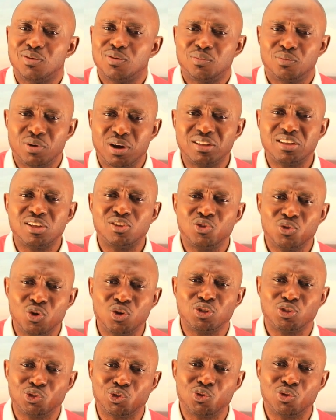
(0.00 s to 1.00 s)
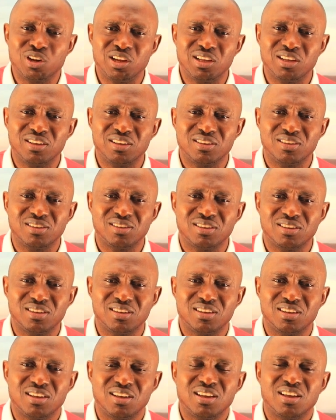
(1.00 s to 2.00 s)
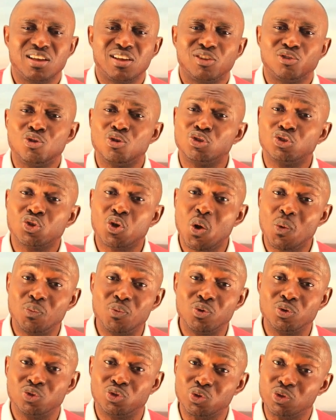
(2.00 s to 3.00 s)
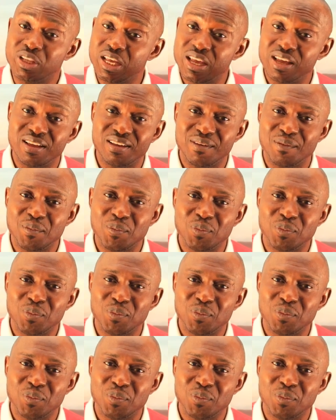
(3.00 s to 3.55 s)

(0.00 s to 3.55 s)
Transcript: Brethren, yours truly, those couples today,